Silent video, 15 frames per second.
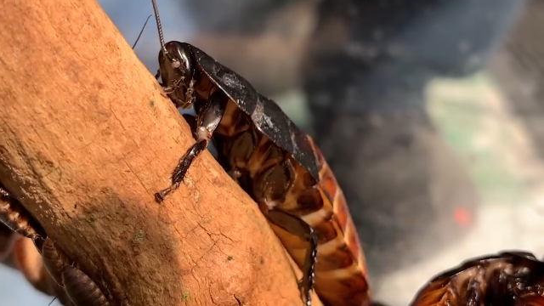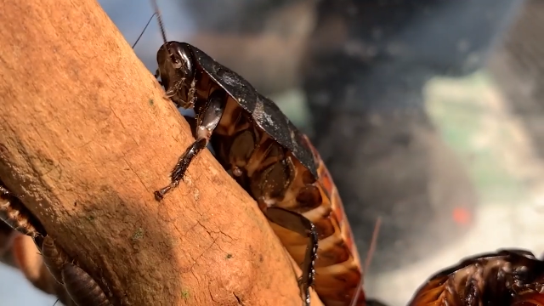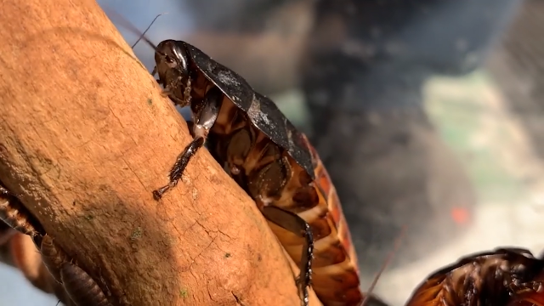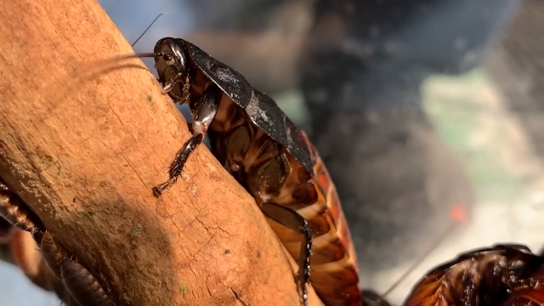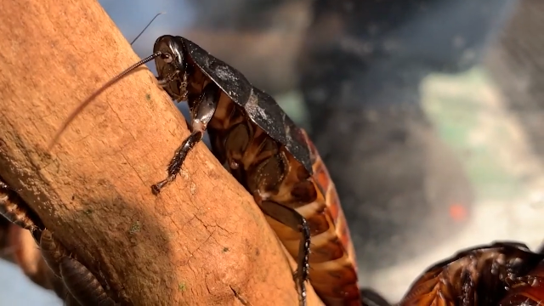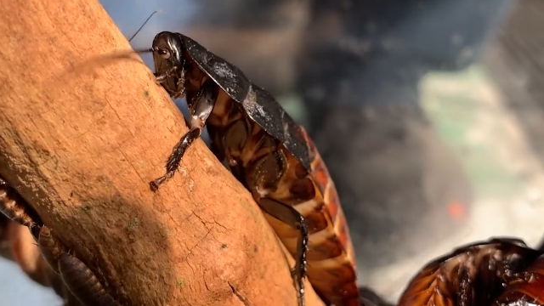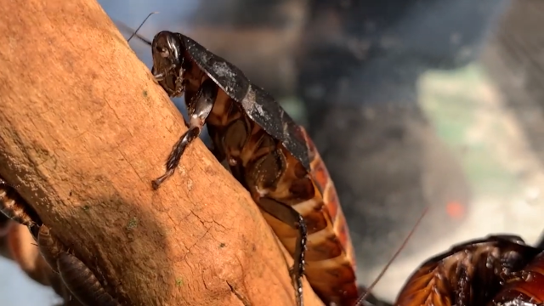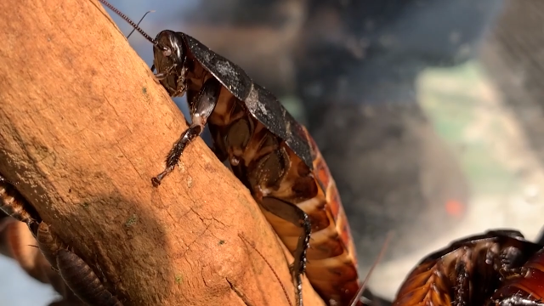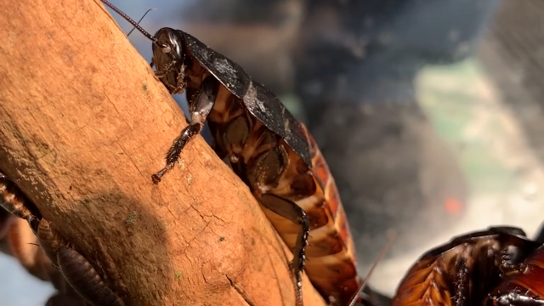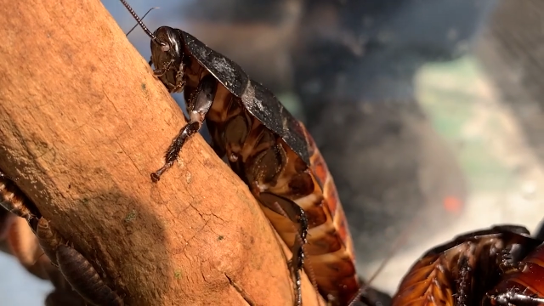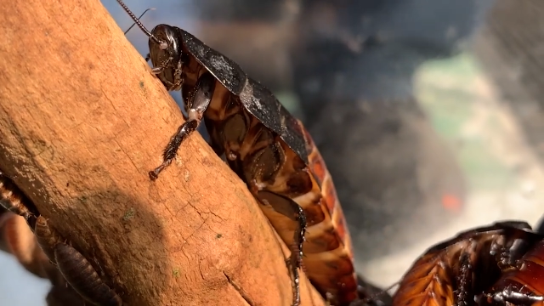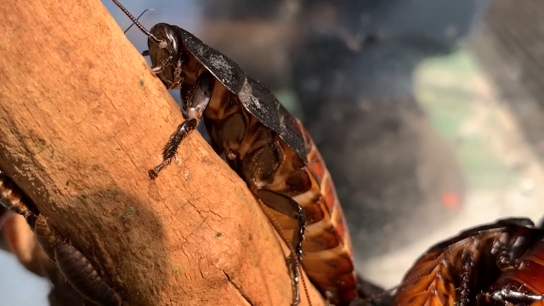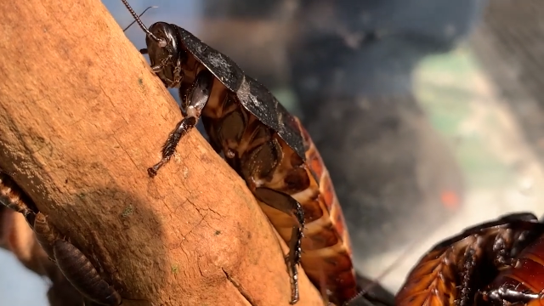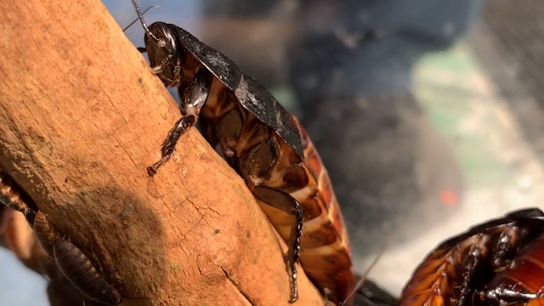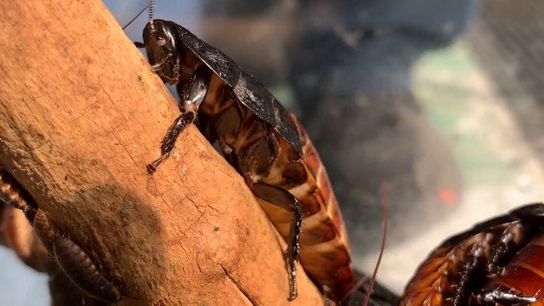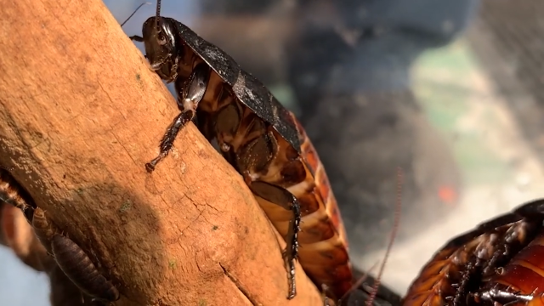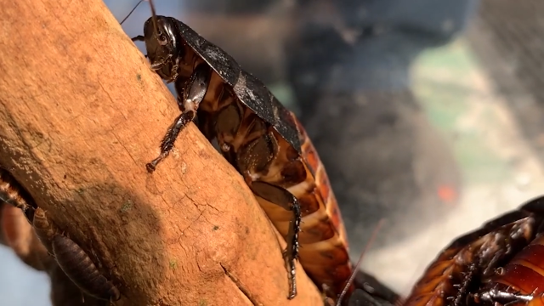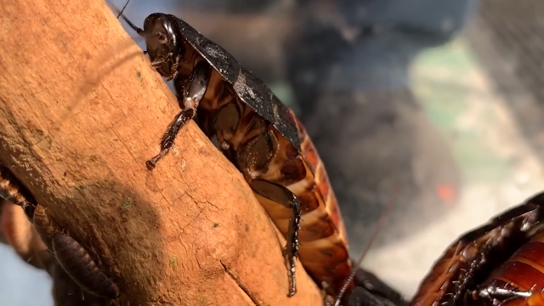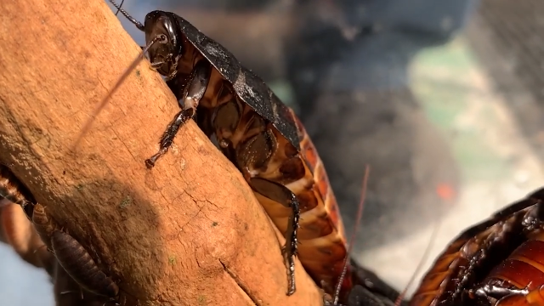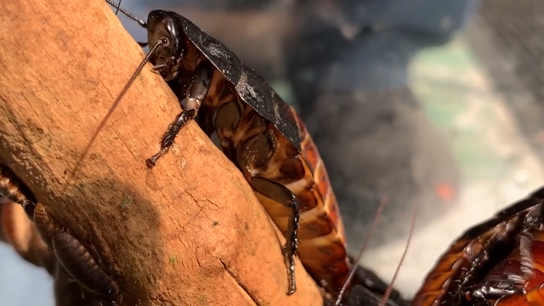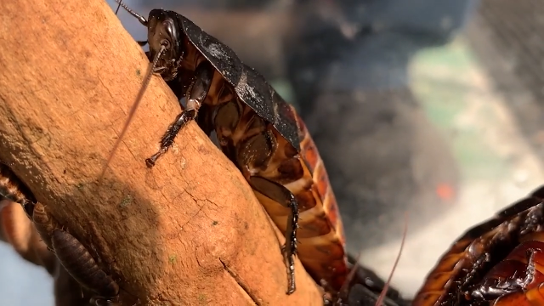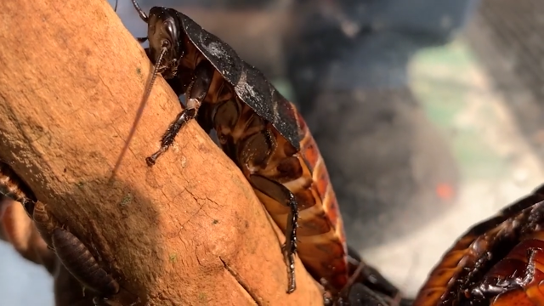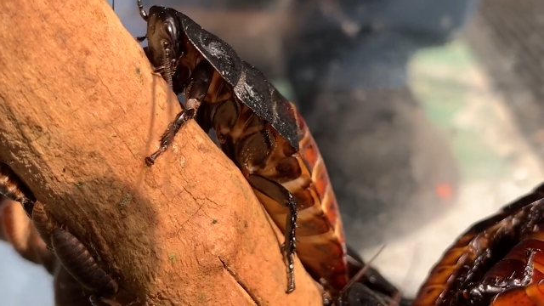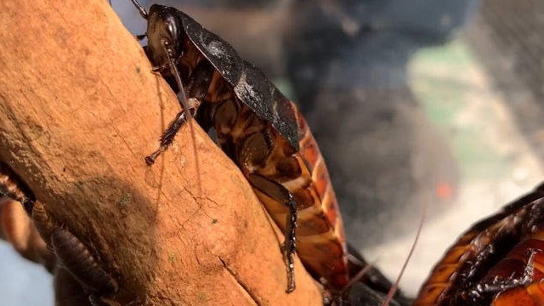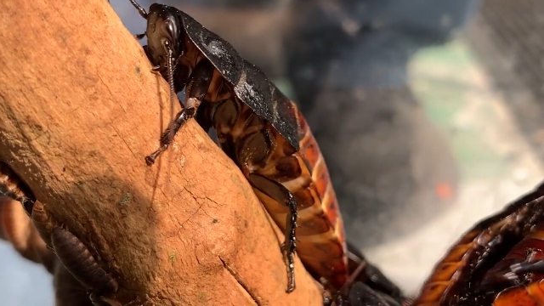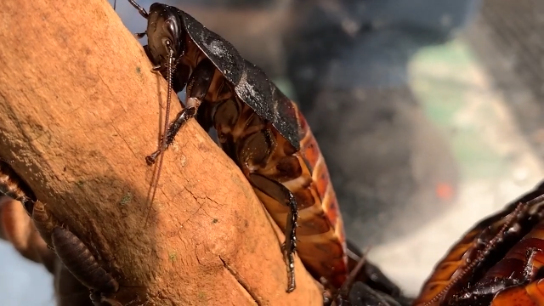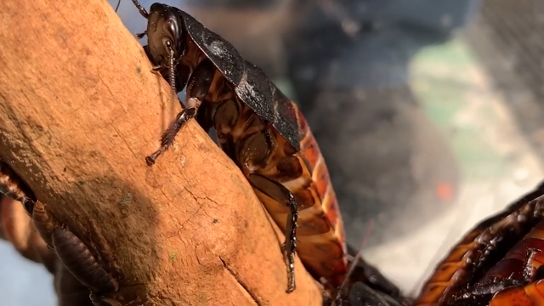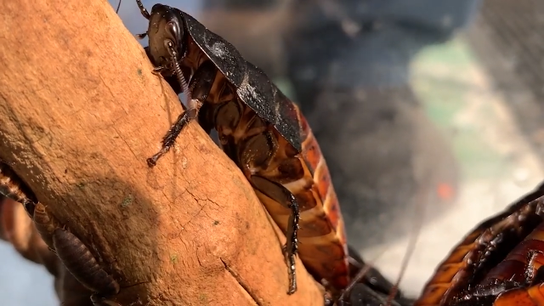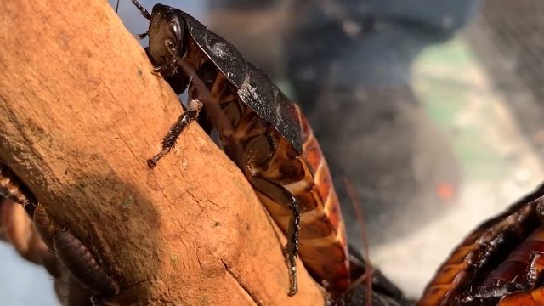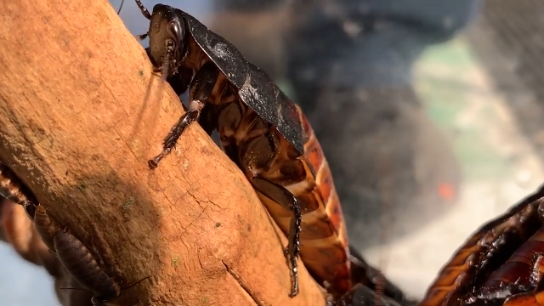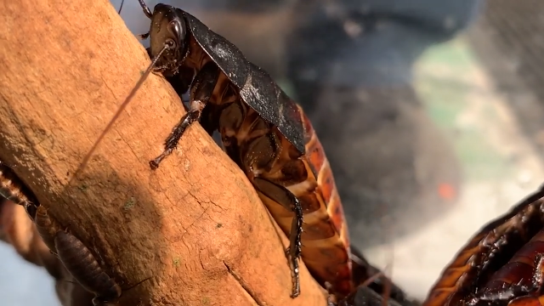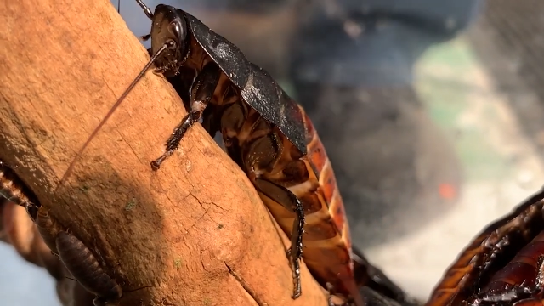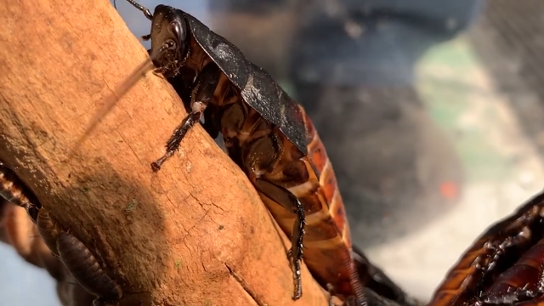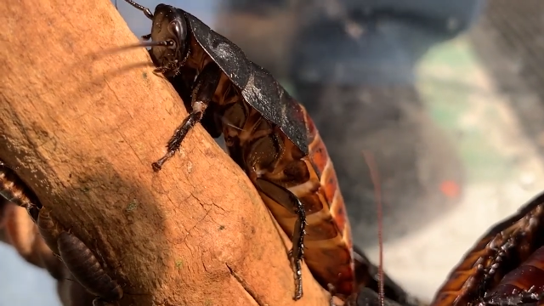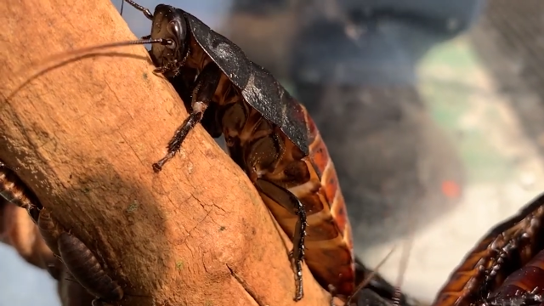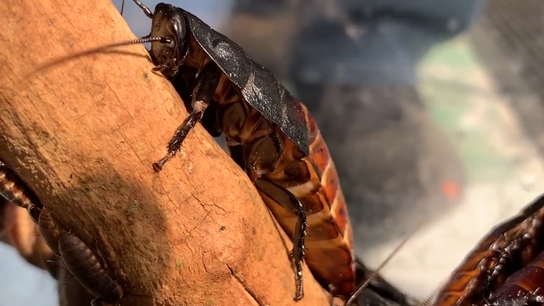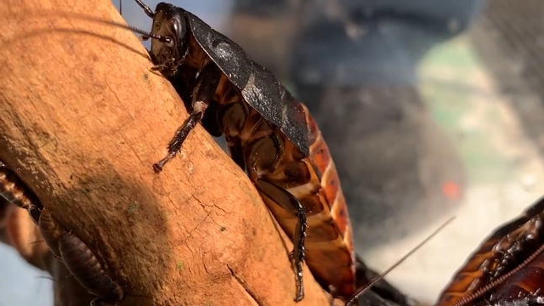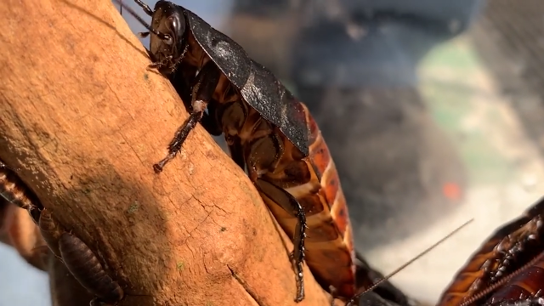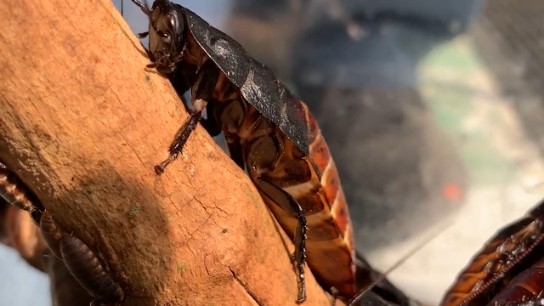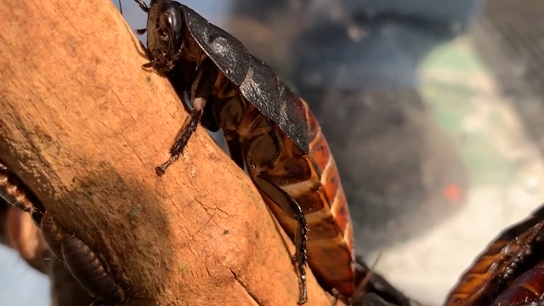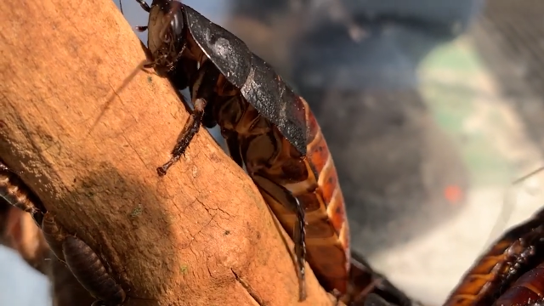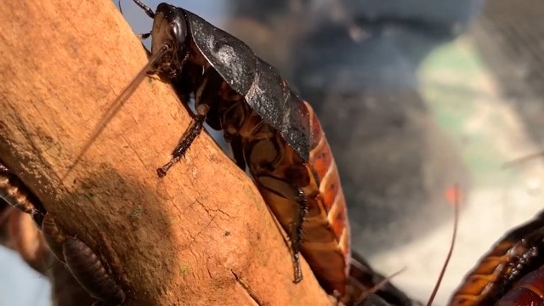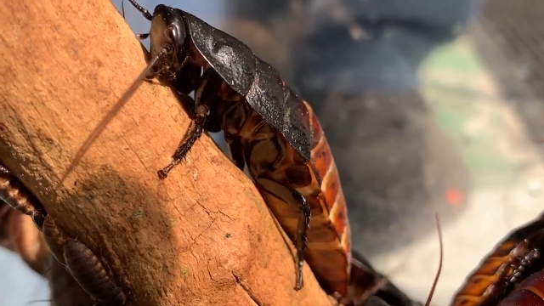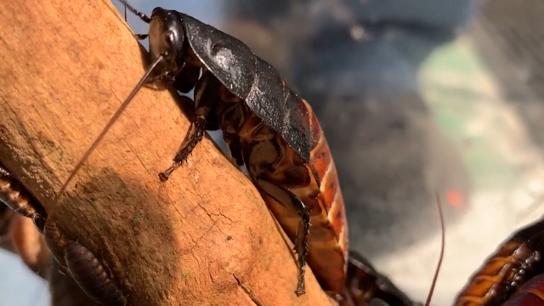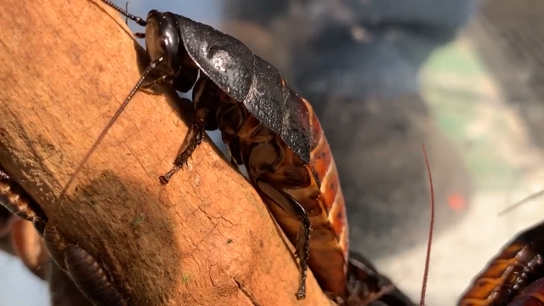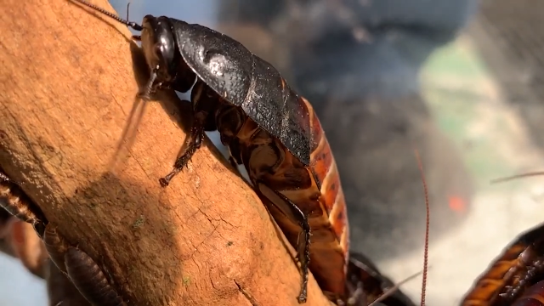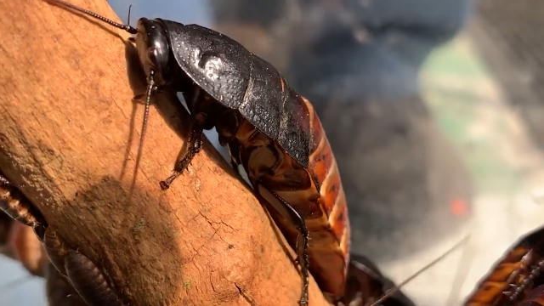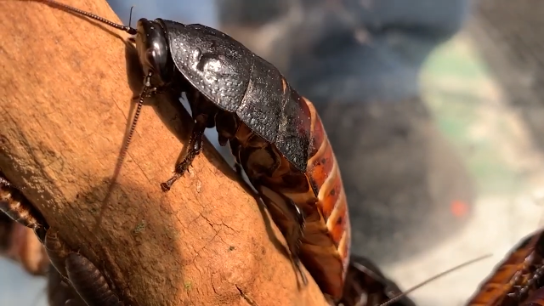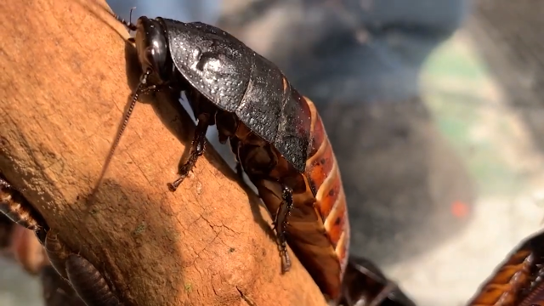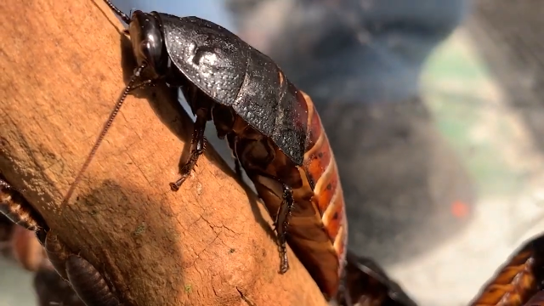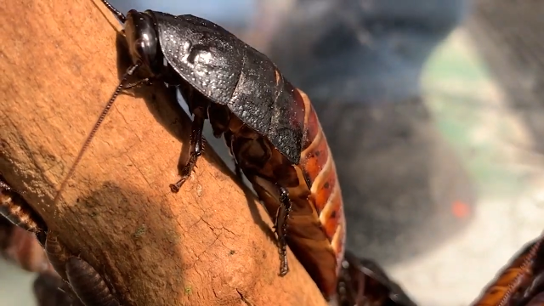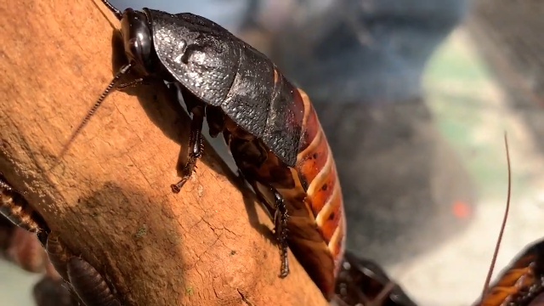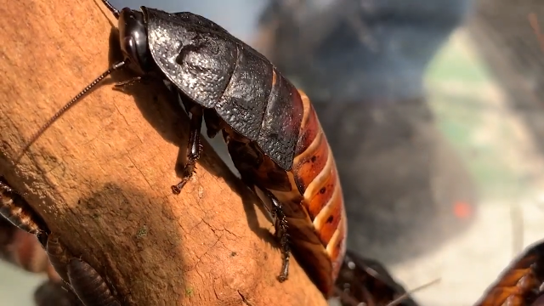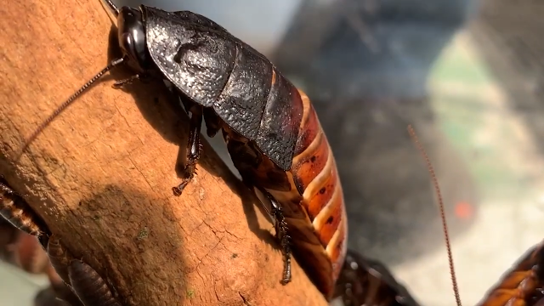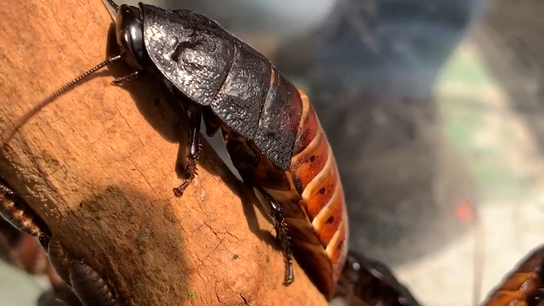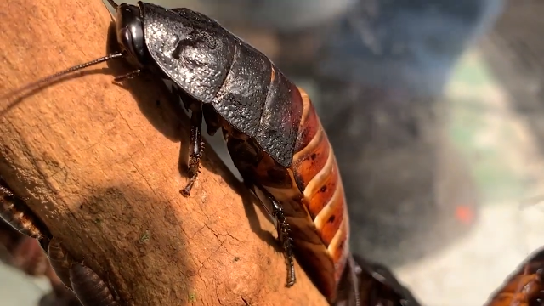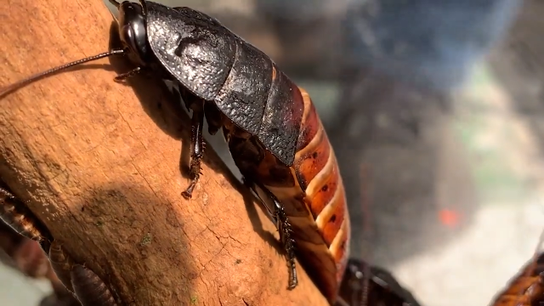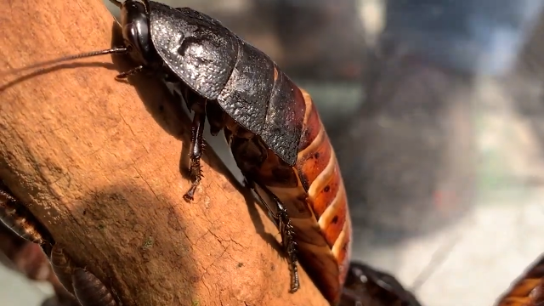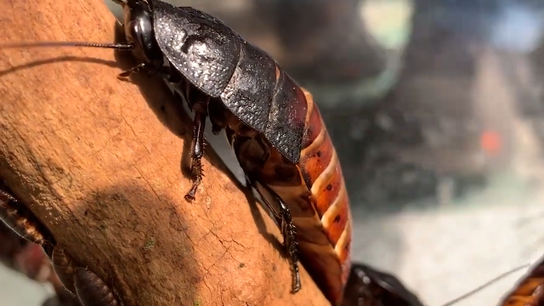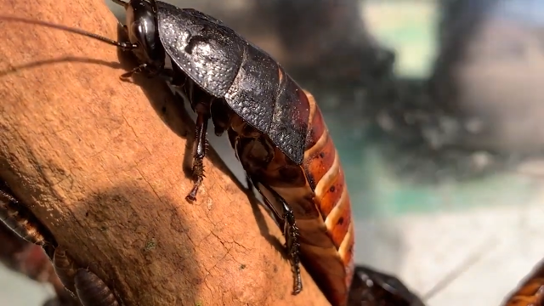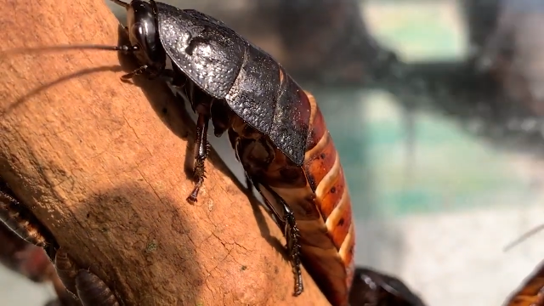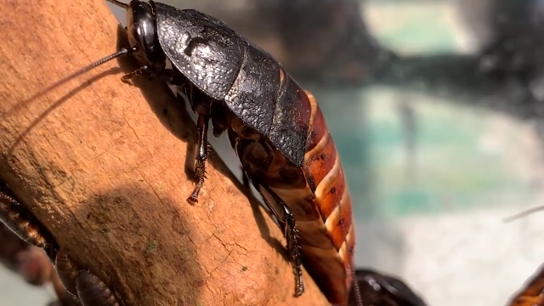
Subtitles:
No face is visible, so there are no lips to read.